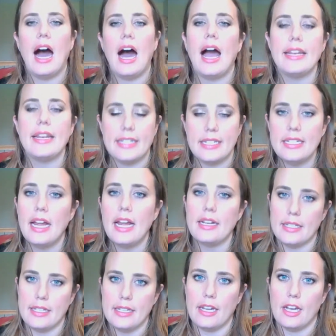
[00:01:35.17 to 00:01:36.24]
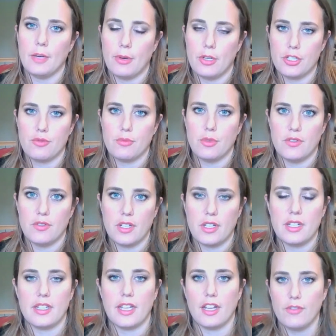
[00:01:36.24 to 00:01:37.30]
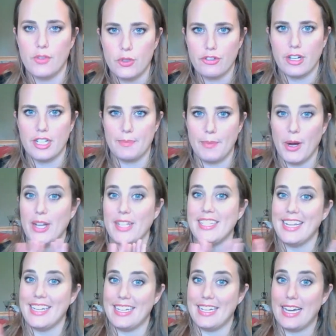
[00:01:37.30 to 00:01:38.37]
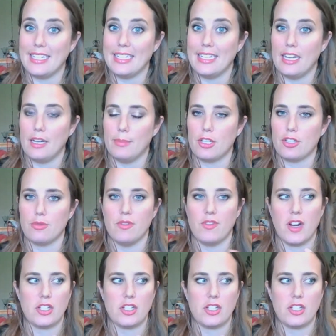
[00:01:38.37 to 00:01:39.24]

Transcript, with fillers: I did not need nail polish remover in like full transparency. I did not need nail polish remover.